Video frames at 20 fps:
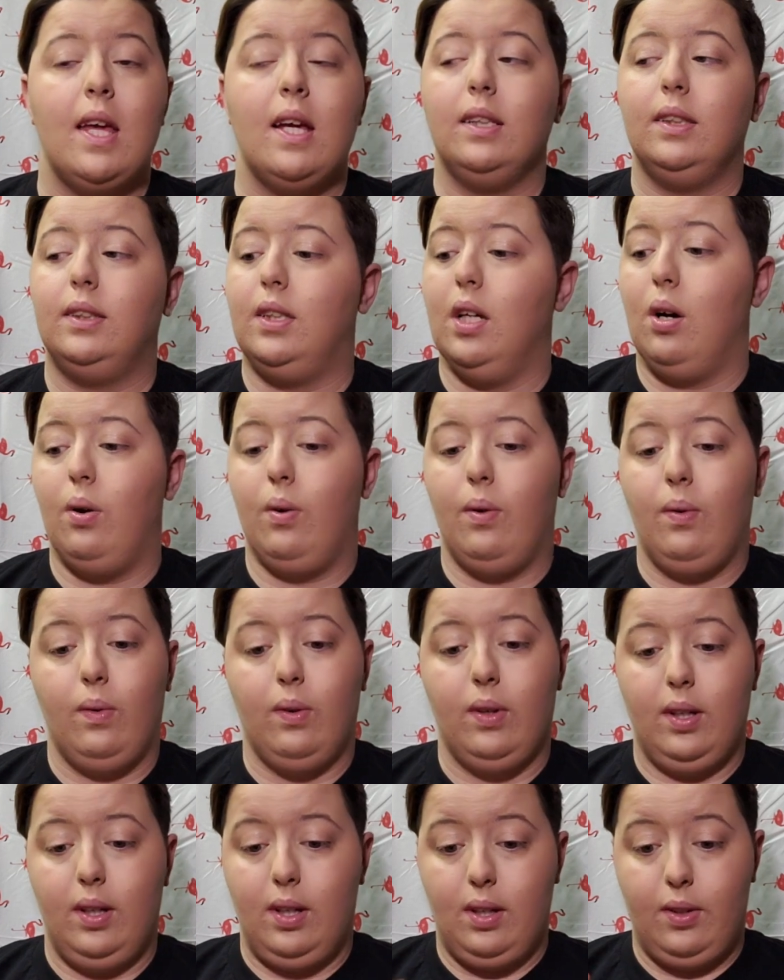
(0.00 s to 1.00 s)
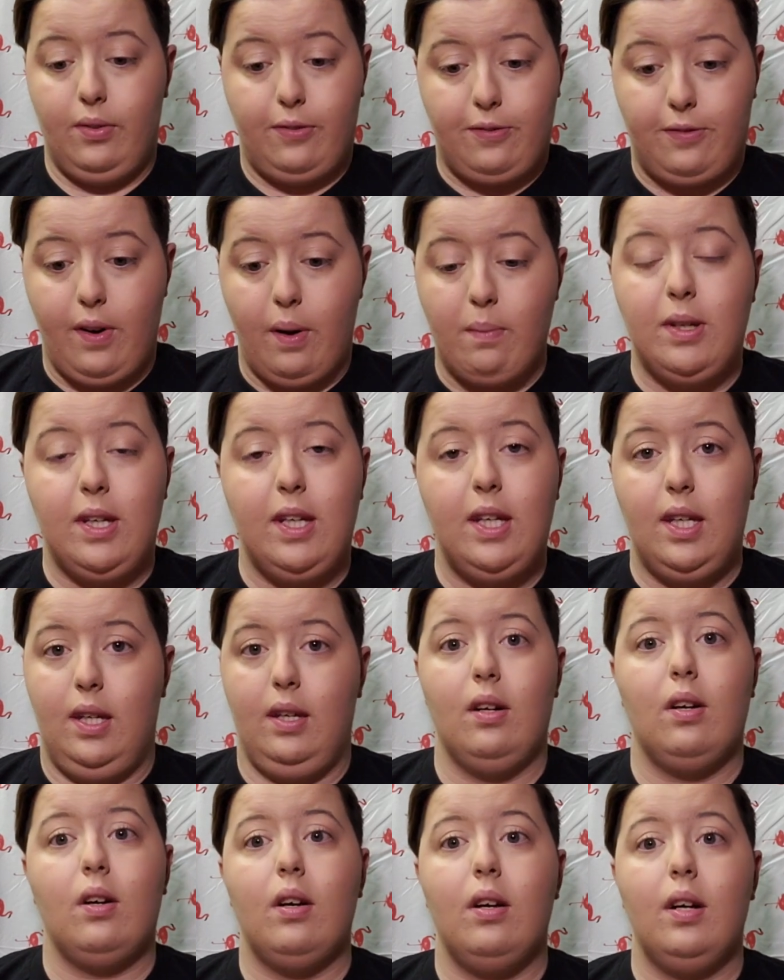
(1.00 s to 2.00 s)
So from
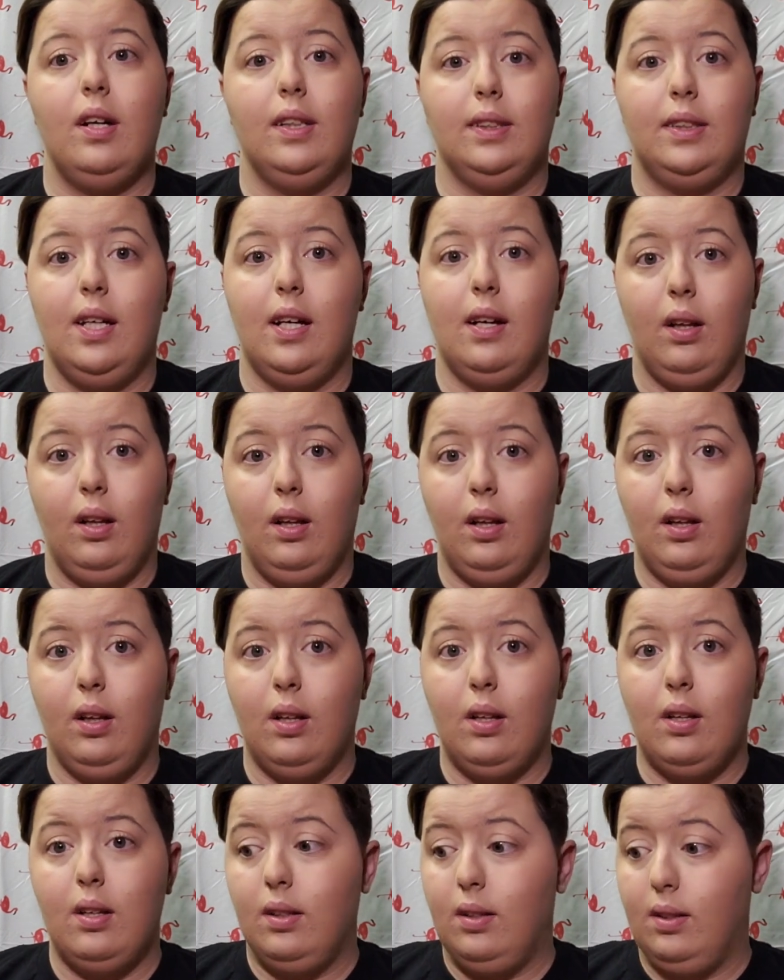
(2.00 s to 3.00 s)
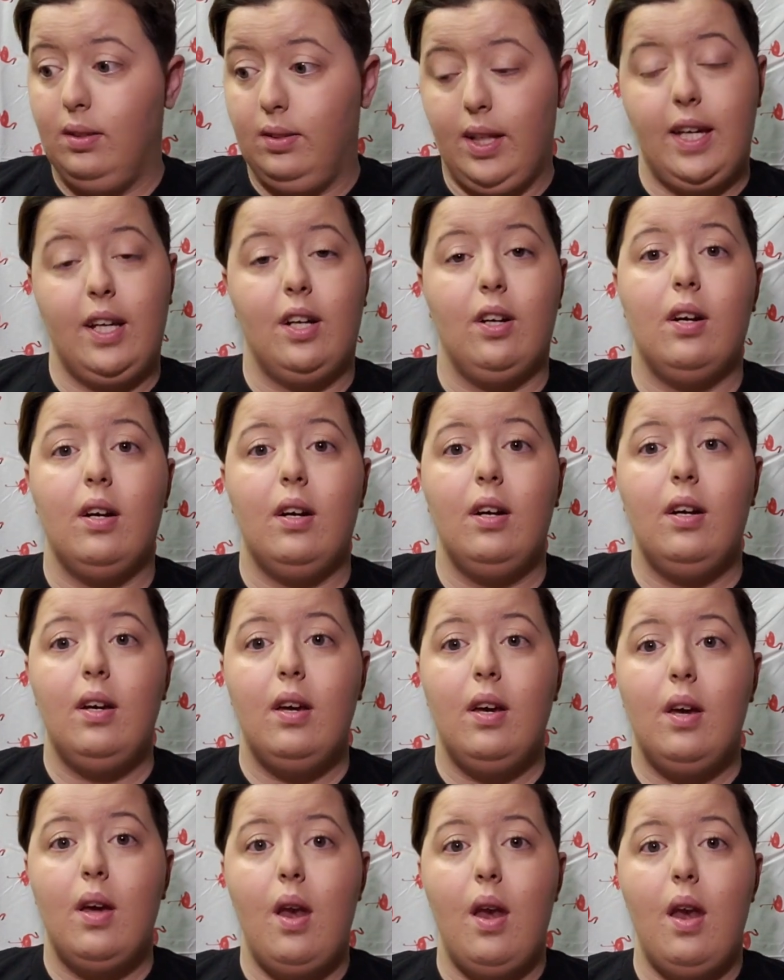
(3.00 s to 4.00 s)
here until later,
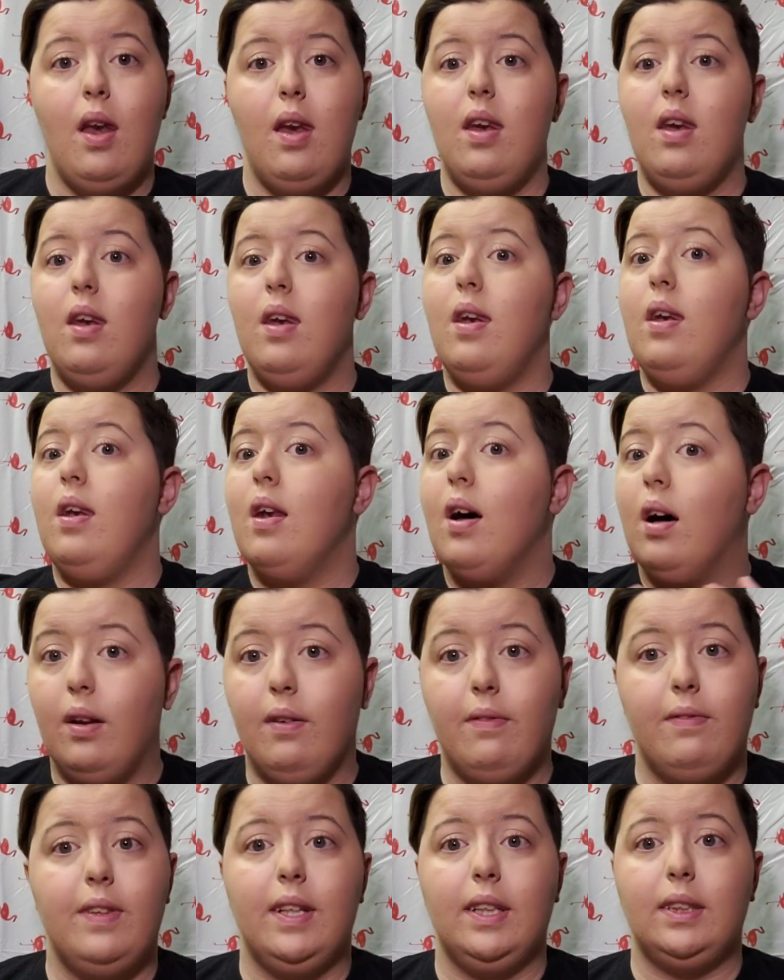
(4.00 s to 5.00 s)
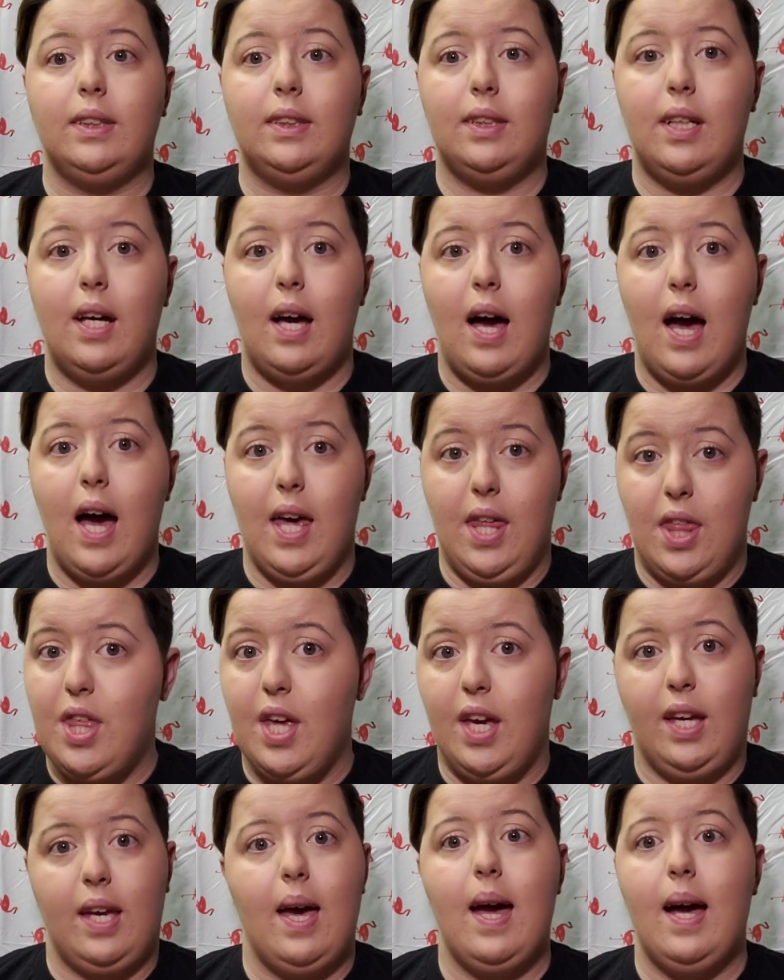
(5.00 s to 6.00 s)
none of this, I
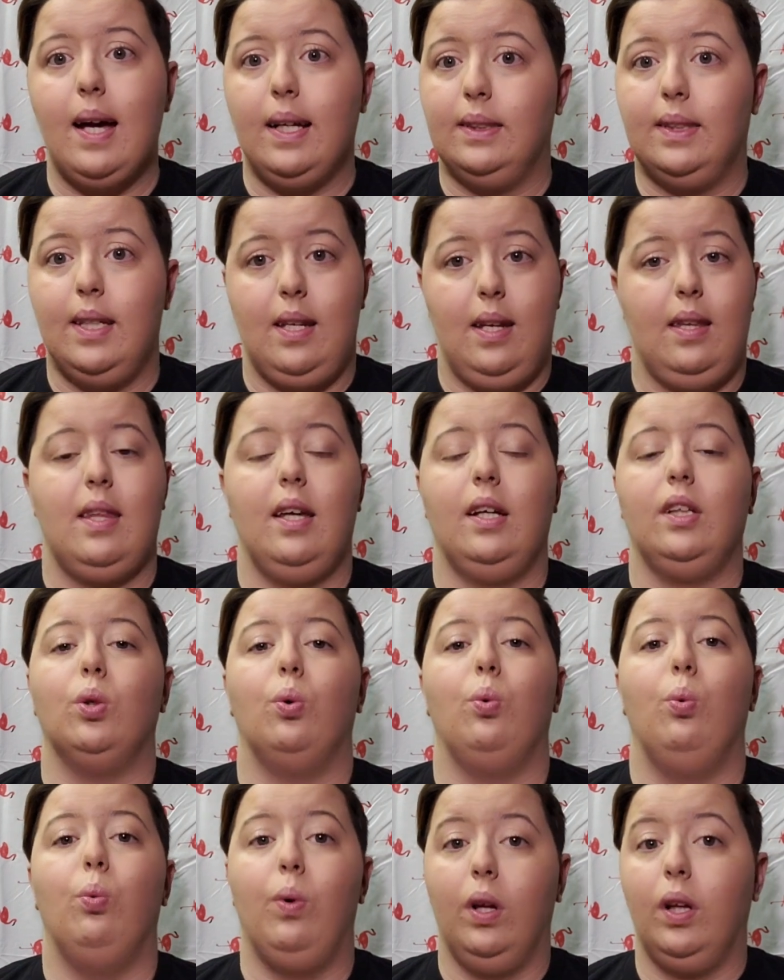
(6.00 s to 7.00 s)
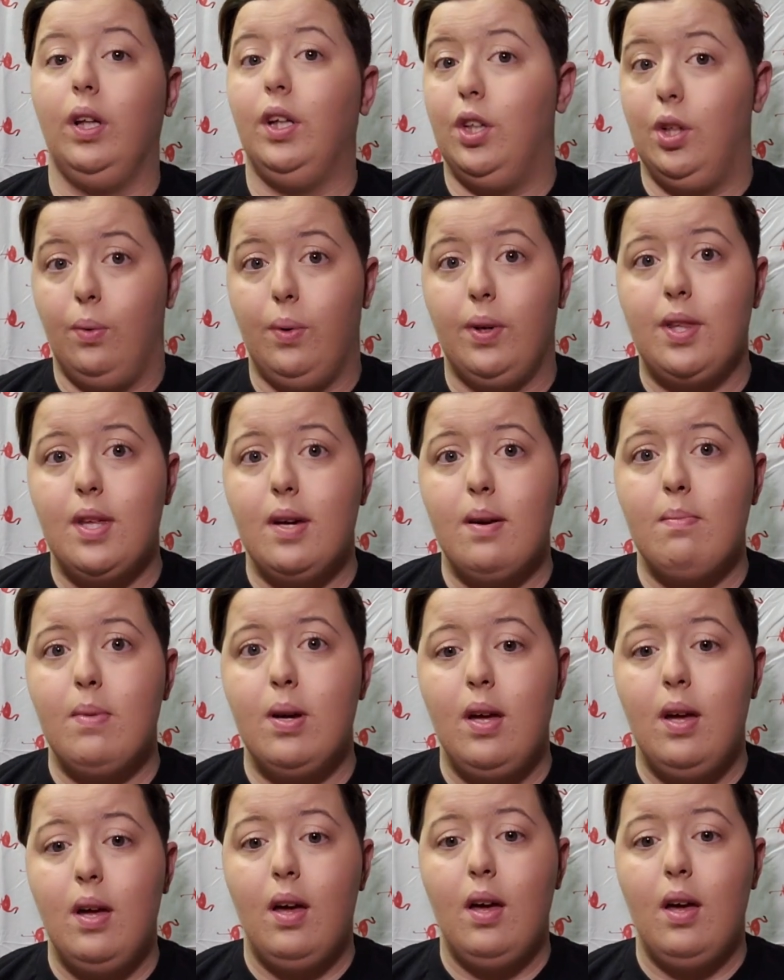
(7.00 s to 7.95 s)
think, has anything to really do with them.